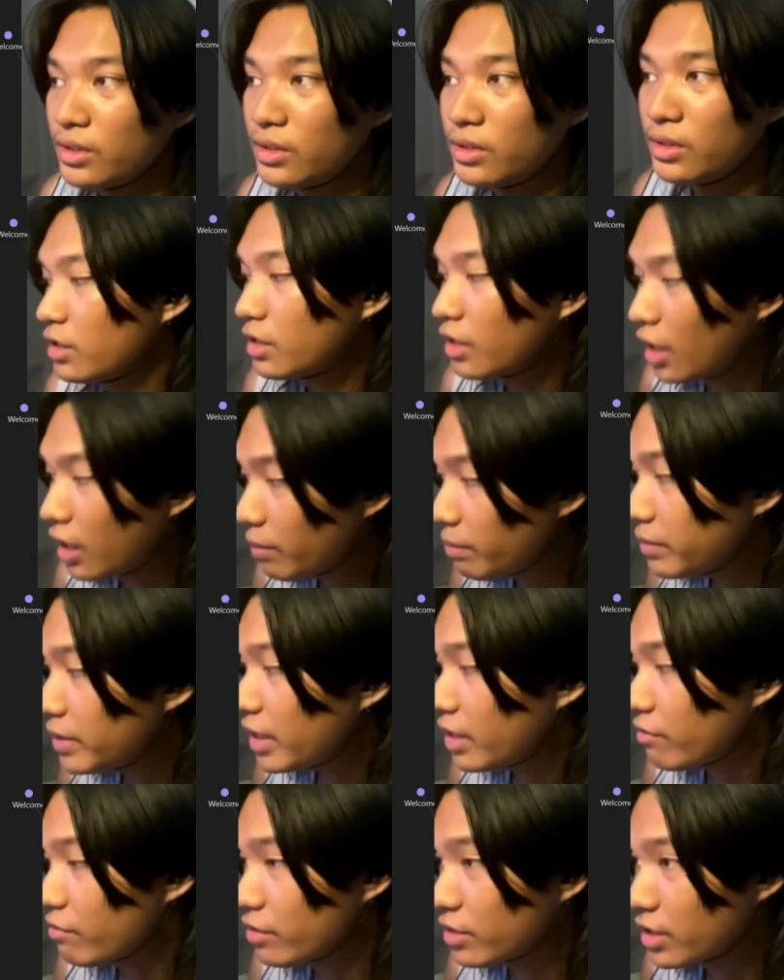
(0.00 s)

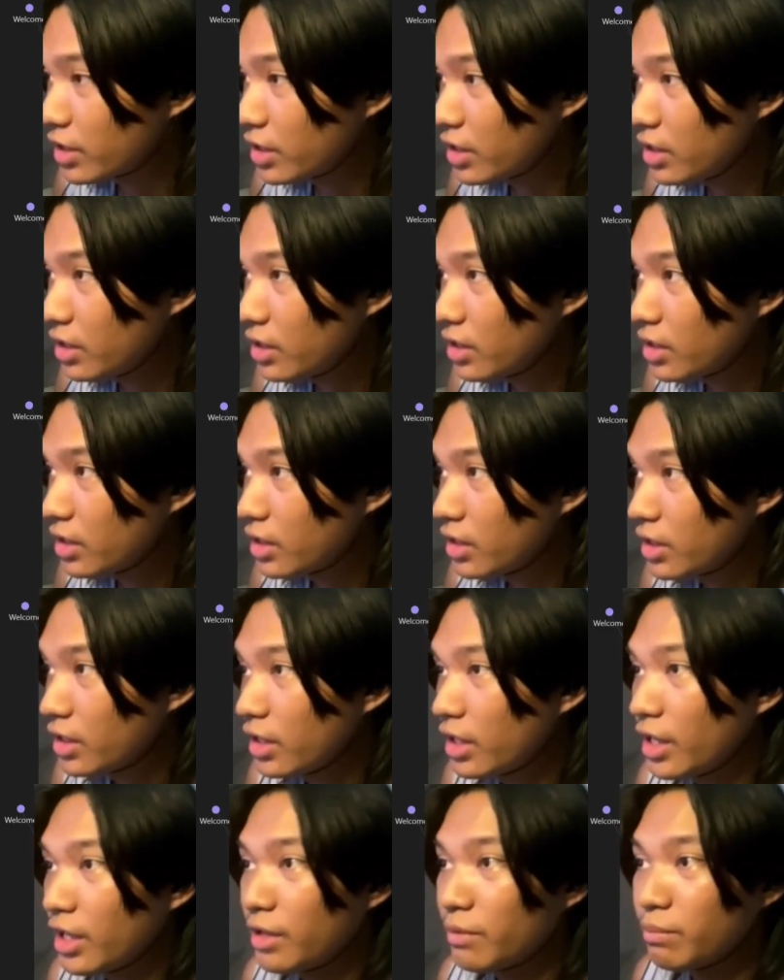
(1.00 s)
copy everything
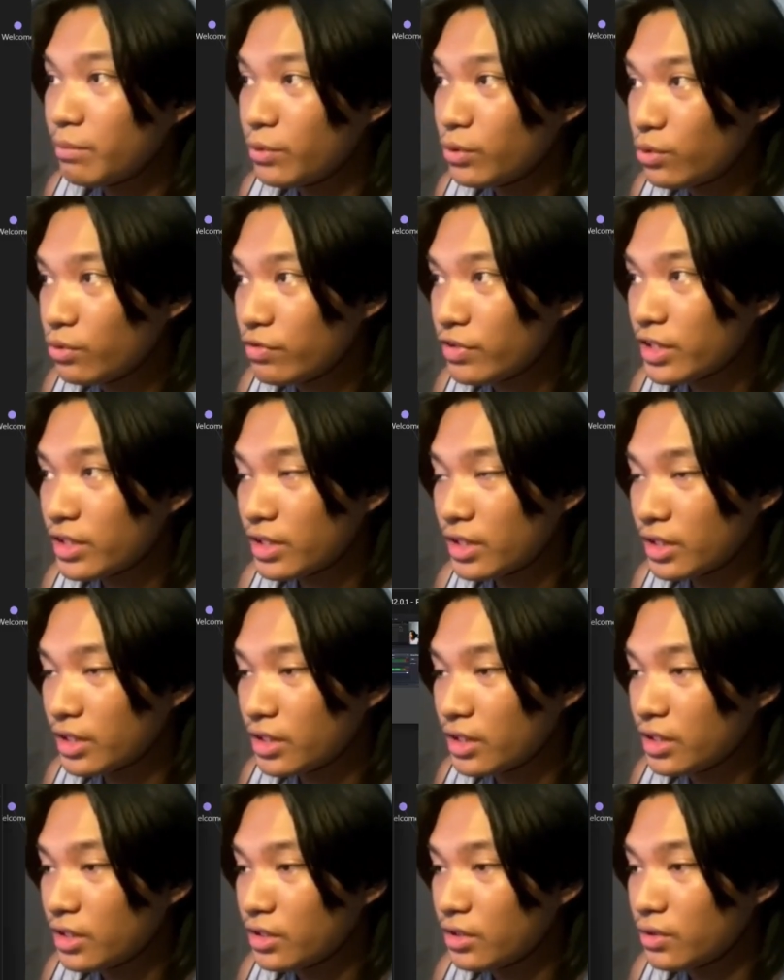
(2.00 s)
and move it to
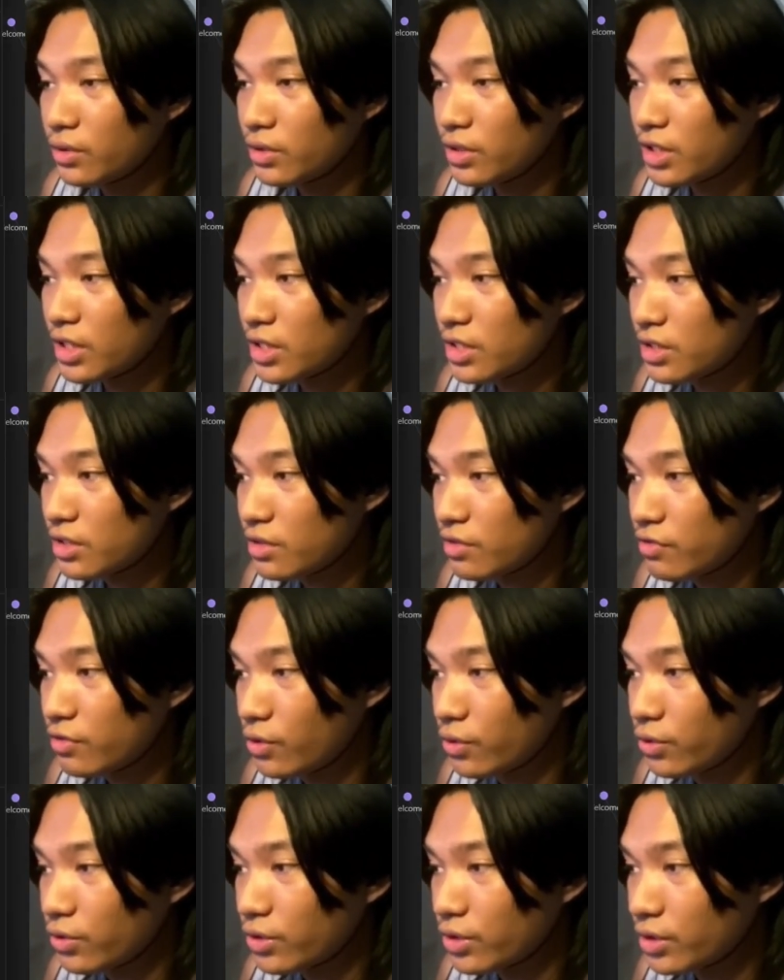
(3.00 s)
this
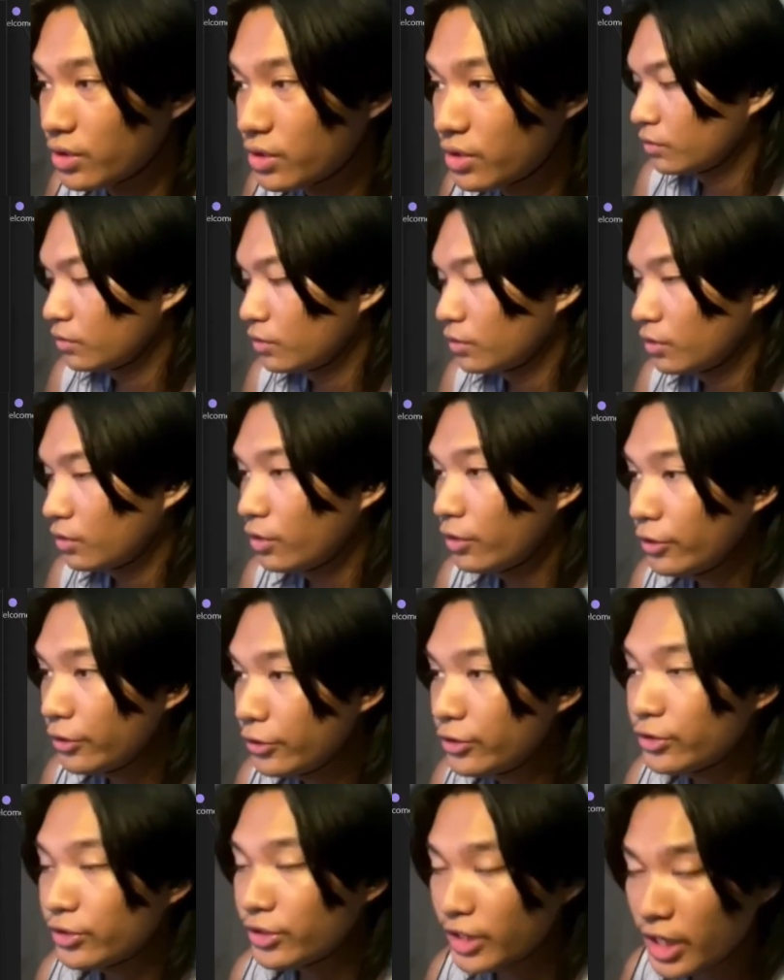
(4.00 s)
folder. Or
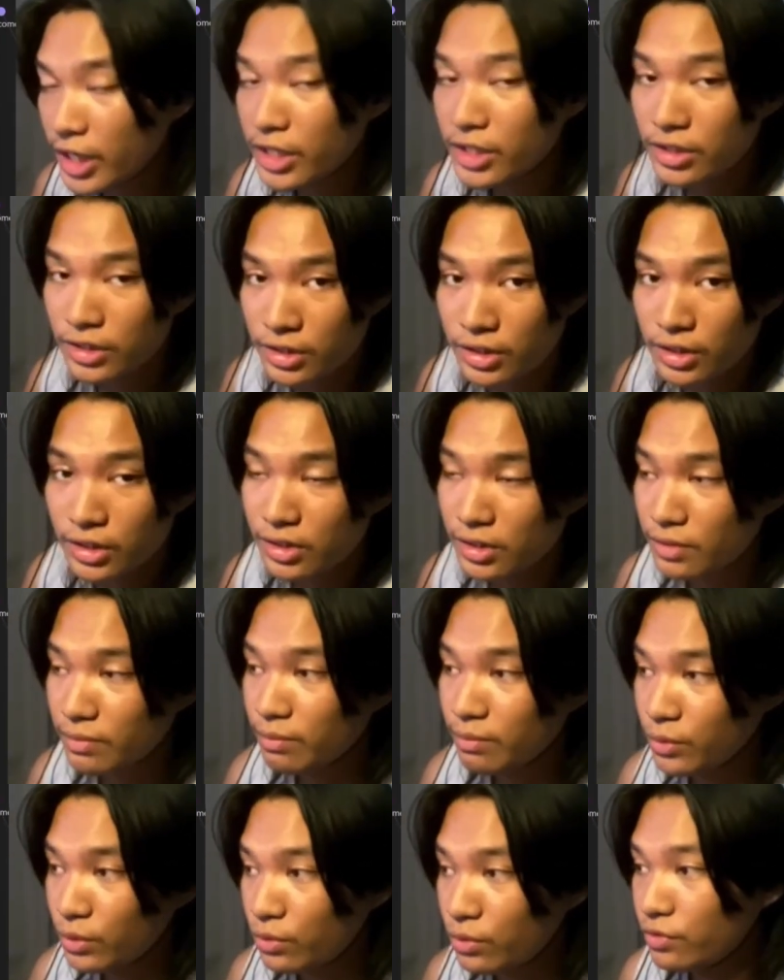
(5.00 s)
you can just
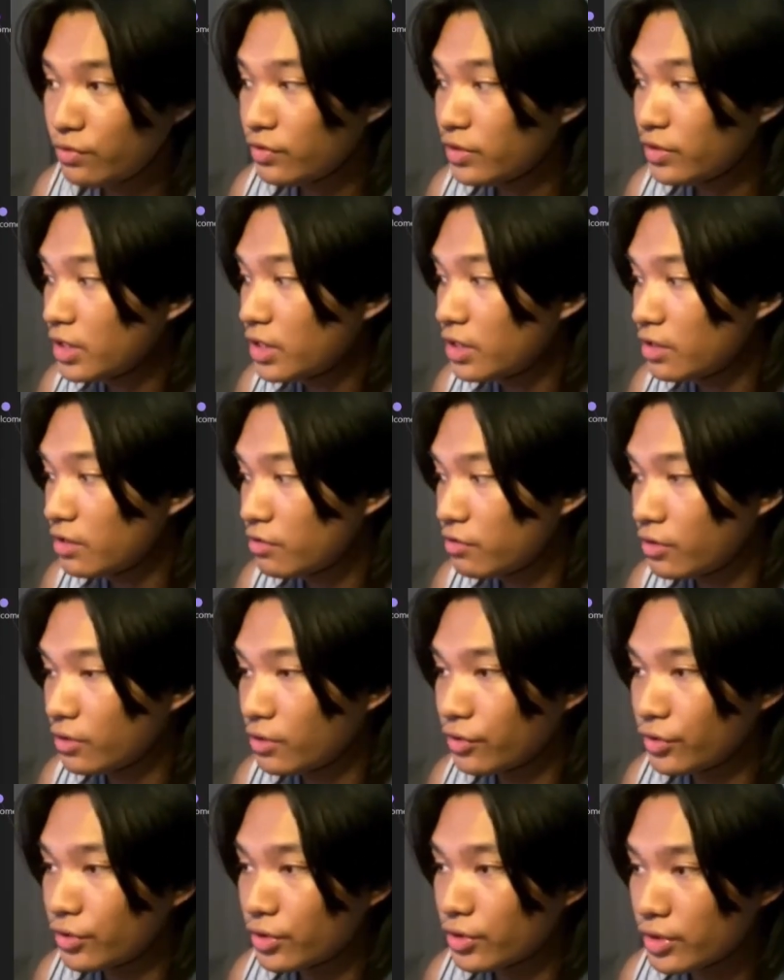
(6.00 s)
move the
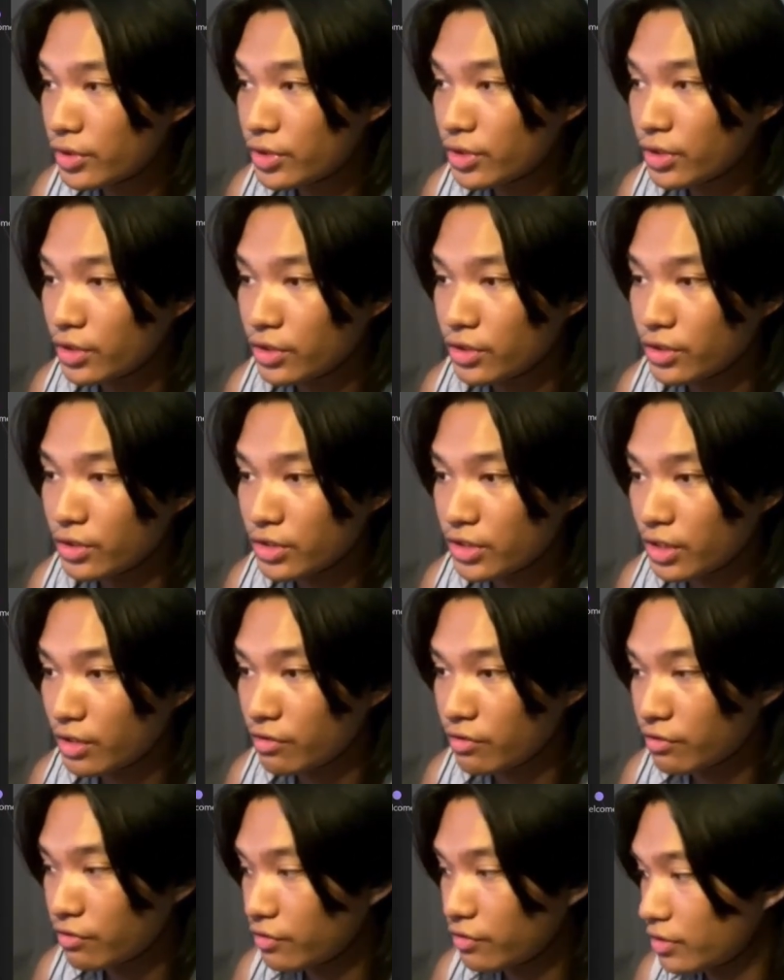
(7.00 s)
folders
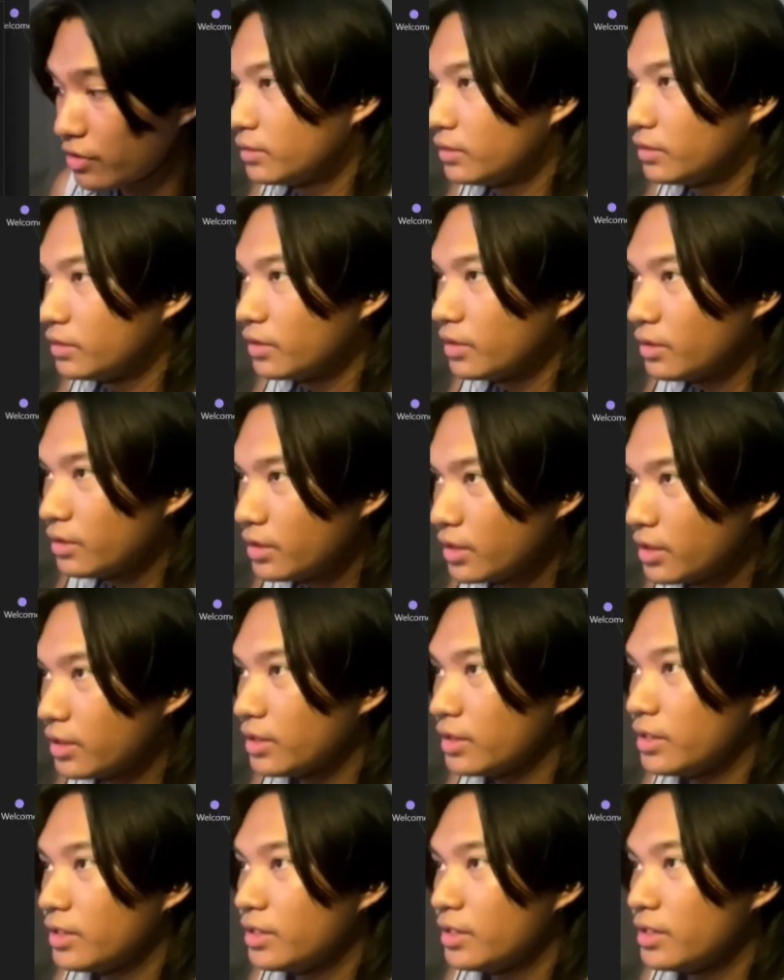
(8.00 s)
yourself.
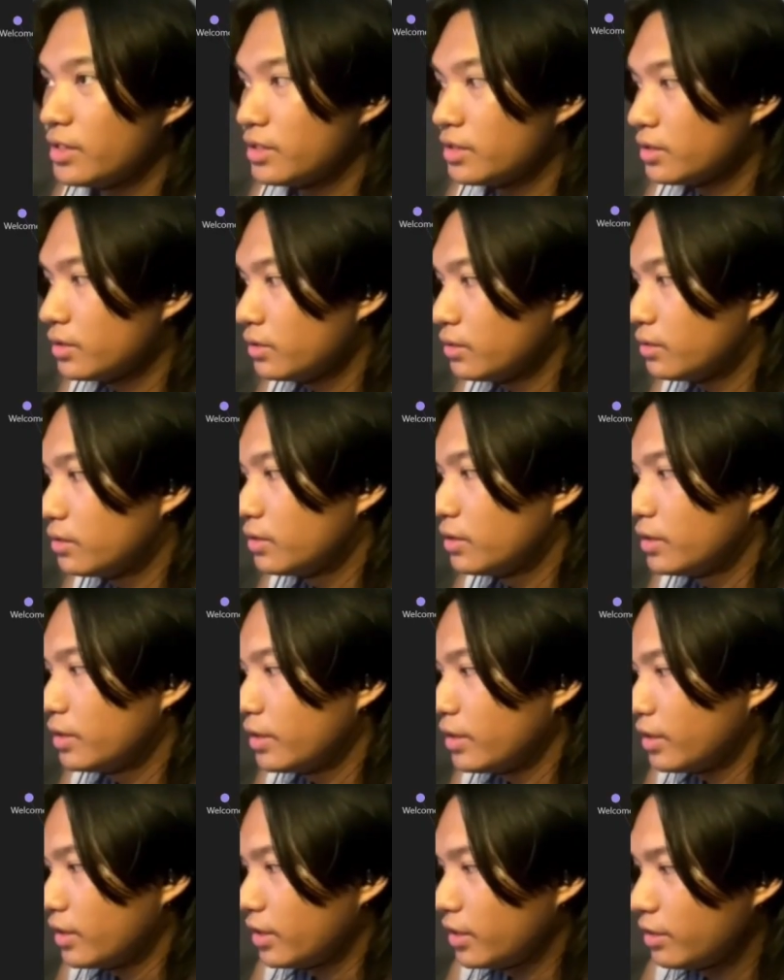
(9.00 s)
Okay, so
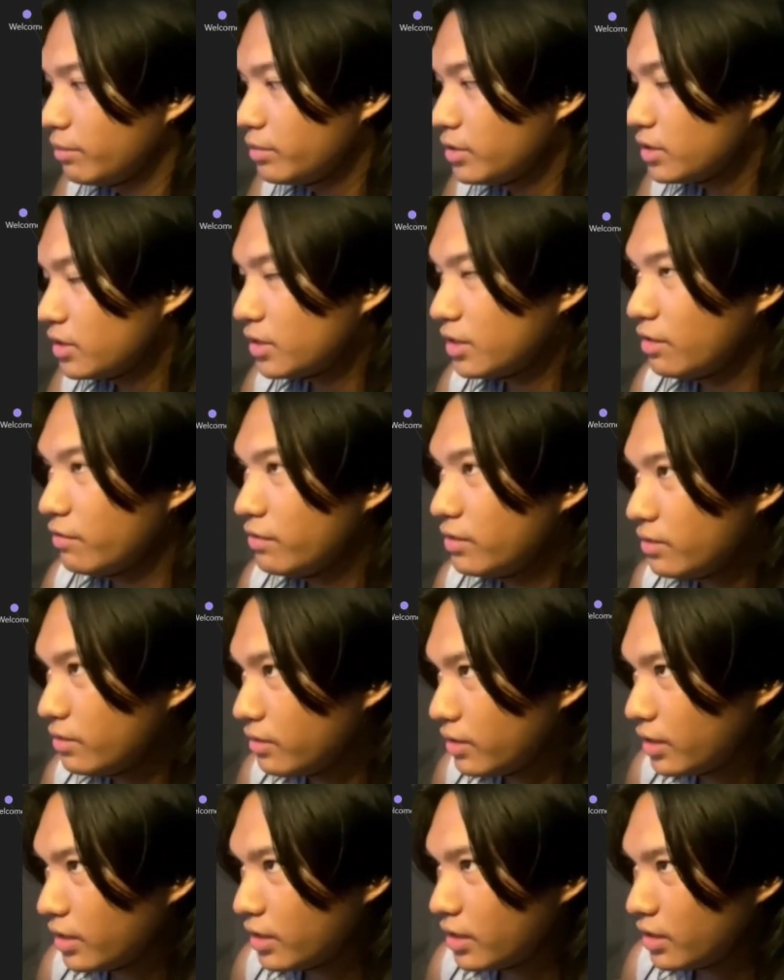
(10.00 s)
let me just give
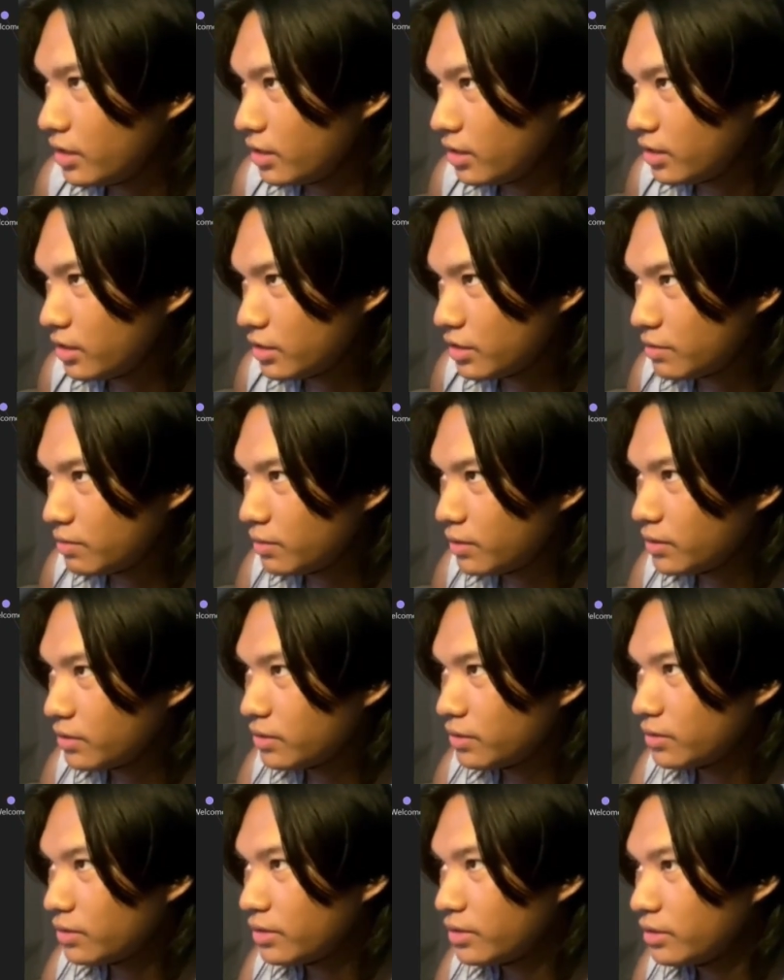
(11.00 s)
you a small
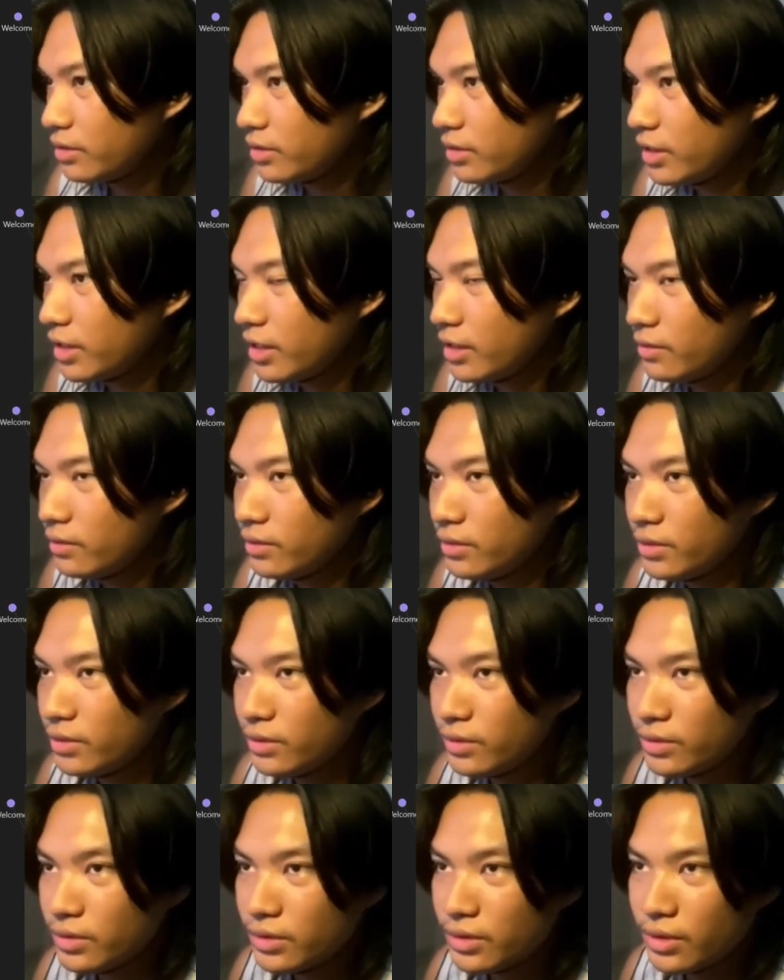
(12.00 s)
tutorial on how to
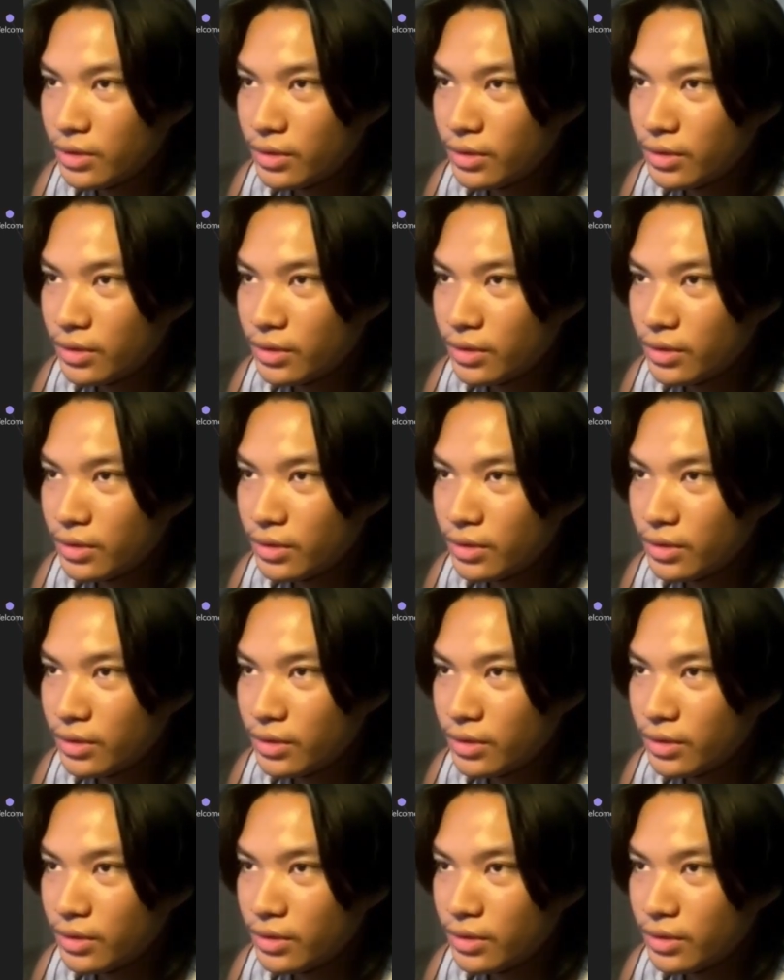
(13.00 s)
use